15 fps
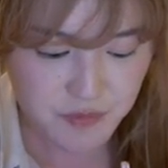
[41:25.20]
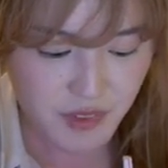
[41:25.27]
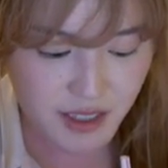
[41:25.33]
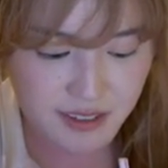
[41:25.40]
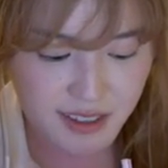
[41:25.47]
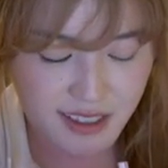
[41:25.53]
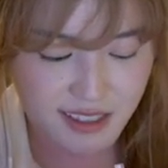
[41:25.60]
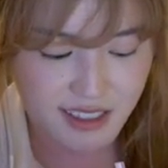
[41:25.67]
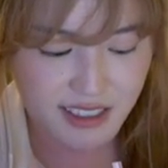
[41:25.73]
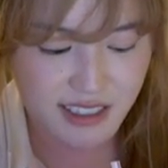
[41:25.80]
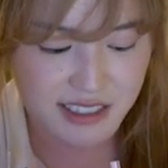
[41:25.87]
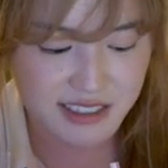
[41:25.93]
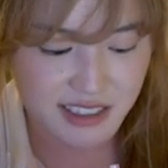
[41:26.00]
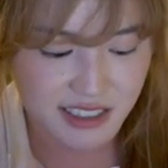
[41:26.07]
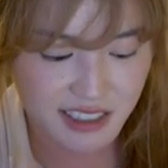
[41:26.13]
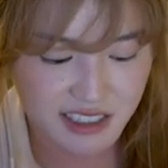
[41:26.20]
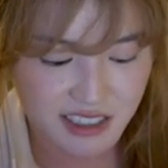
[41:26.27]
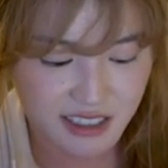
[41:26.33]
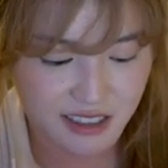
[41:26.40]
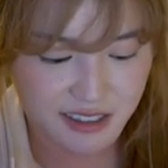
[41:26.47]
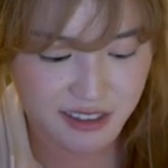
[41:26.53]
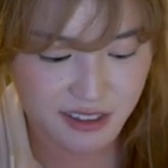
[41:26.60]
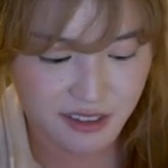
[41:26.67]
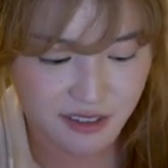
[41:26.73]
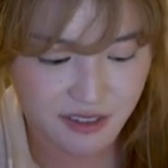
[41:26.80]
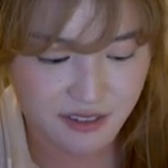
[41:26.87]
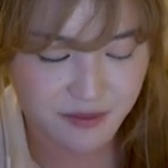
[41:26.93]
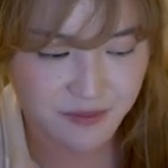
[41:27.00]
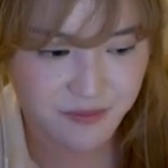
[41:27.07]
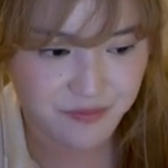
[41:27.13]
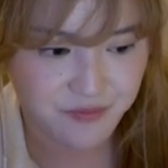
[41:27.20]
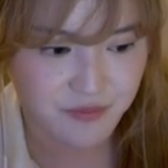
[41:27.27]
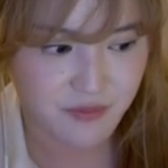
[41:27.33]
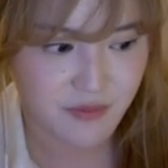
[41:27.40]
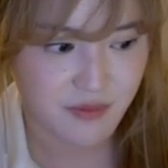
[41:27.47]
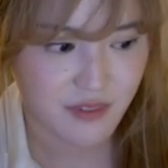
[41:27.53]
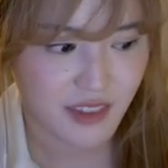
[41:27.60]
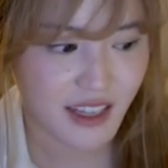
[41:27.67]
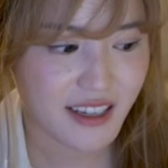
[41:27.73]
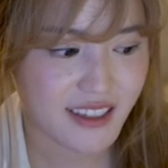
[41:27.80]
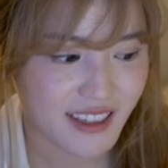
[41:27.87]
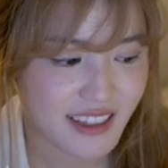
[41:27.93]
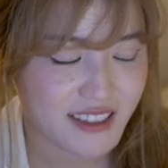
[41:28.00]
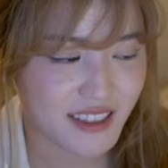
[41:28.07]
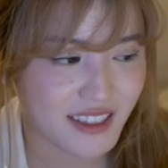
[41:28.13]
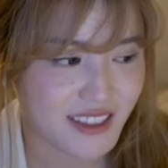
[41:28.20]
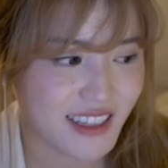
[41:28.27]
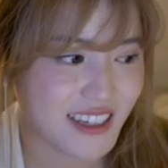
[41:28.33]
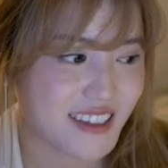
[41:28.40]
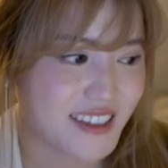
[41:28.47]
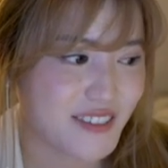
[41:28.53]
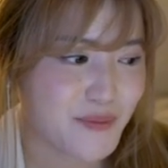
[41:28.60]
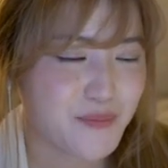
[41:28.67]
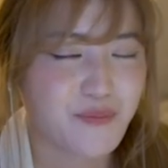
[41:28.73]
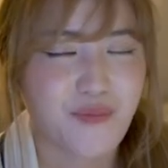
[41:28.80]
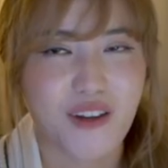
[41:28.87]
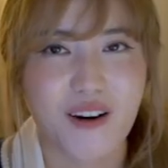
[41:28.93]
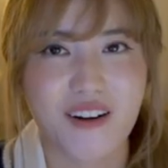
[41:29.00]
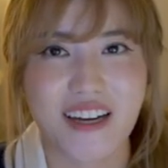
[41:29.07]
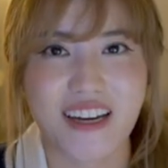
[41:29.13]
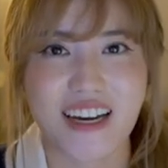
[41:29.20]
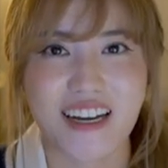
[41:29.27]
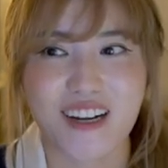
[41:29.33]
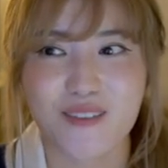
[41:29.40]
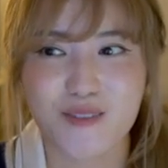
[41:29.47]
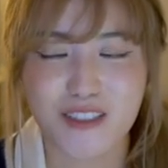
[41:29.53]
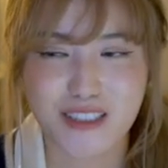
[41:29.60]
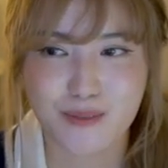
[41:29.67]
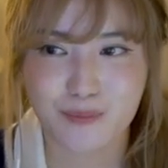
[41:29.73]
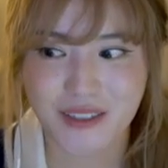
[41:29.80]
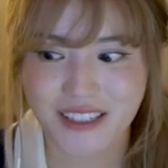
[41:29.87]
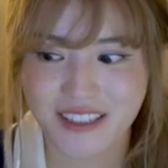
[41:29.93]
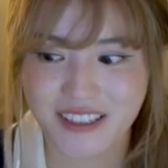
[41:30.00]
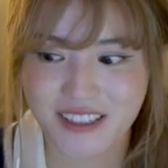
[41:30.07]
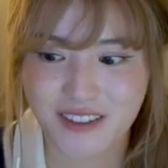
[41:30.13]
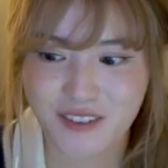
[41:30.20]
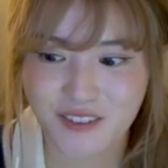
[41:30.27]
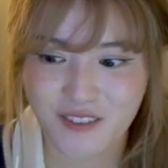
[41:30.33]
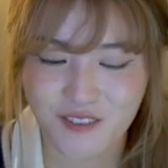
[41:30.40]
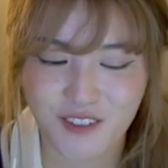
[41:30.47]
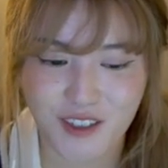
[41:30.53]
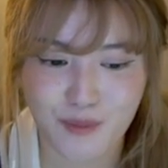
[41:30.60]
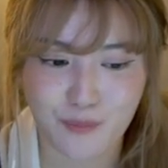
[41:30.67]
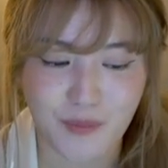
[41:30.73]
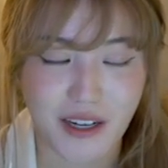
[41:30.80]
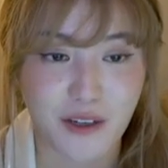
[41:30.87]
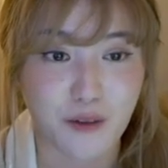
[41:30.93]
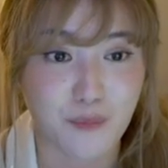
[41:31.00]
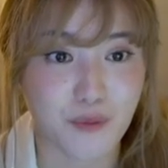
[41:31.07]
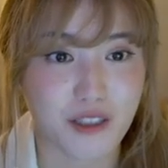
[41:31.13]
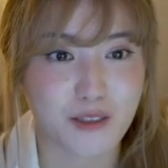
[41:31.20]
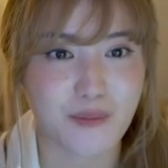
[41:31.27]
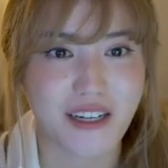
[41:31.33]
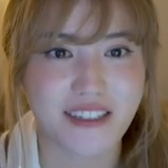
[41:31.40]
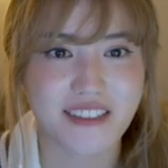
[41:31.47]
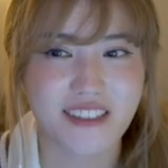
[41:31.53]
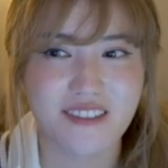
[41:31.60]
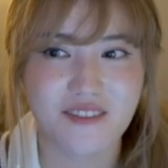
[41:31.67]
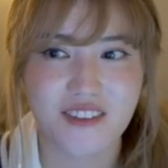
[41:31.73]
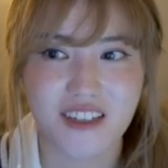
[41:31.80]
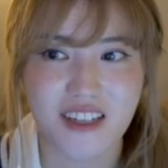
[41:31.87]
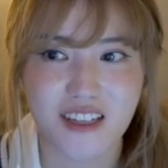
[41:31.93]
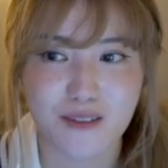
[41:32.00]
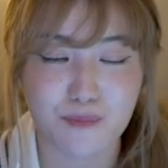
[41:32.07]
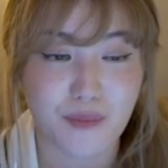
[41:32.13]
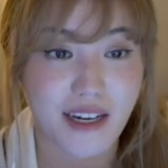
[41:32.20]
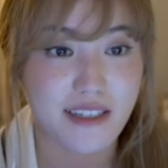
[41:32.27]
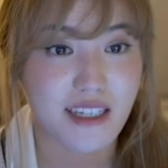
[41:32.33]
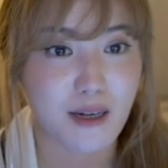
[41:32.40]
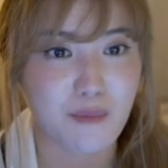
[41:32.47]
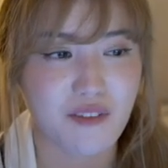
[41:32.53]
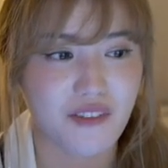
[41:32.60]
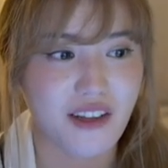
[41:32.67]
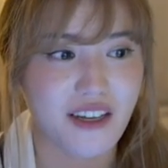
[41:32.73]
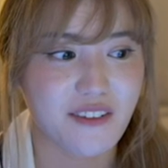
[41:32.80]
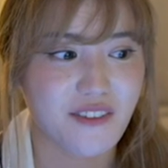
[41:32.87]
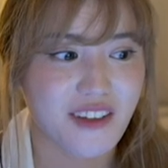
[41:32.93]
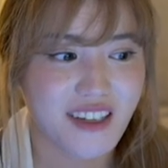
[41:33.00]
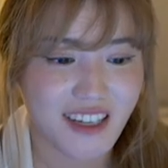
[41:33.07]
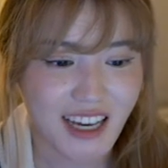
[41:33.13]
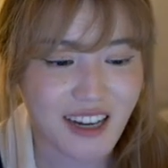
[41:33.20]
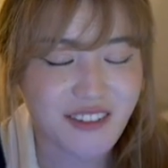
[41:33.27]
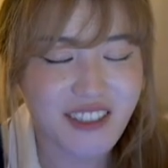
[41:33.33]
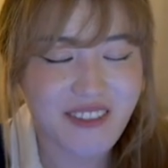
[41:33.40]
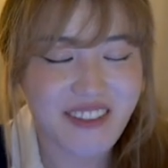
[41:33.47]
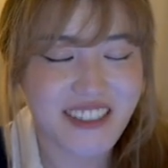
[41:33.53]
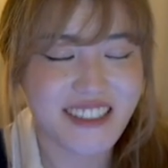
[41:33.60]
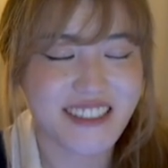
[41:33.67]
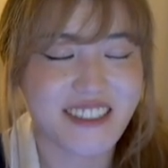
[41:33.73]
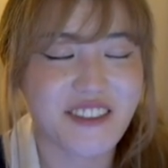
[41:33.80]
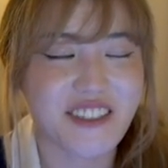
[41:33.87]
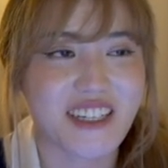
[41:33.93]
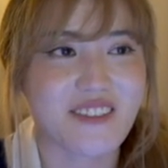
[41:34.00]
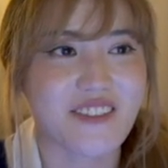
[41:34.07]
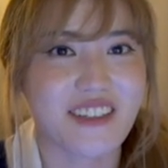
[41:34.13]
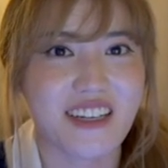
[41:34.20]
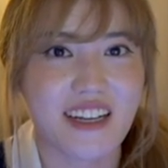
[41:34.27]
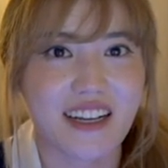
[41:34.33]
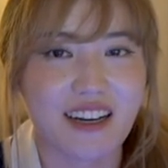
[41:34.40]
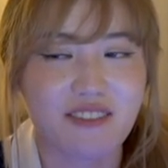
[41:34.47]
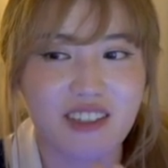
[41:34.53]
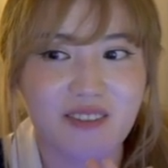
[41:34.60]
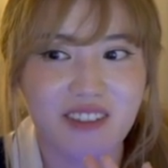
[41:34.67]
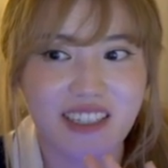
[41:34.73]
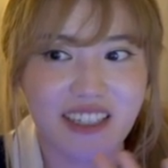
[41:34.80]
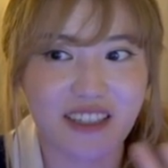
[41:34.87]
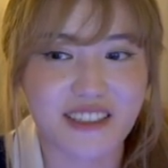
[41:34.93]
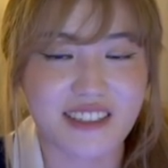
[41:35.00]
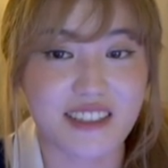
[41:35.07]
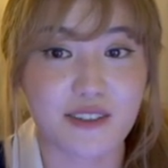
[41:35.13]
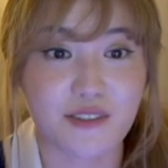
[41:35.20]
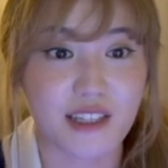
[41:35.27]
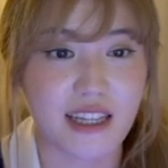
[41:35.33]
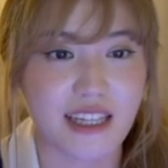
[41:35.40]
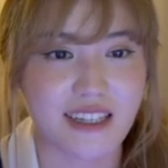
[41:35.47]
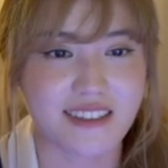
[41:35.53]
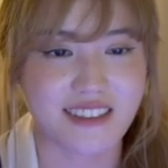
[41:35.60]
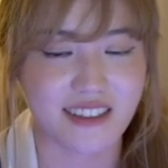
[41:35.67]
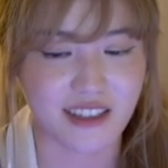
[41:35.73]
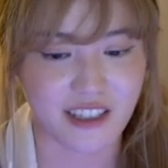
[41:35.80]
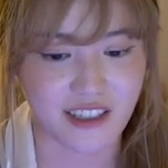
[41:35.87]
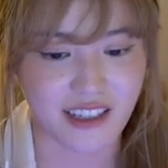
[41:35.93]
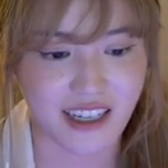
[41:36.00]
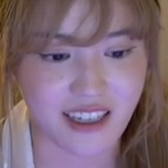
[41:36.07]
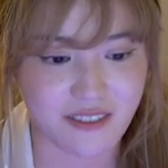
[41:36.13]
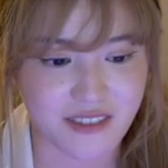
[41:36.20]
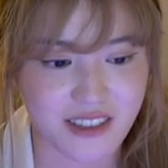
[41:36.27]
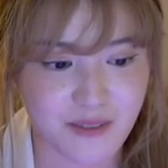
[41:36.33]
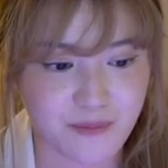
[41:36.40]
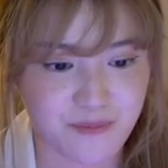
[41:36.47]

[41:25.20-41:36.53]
like the destination doesn't like it does like okay and i'm just speaking from my own perspective in my time of life everyone is so different and everyone needs different things in their lives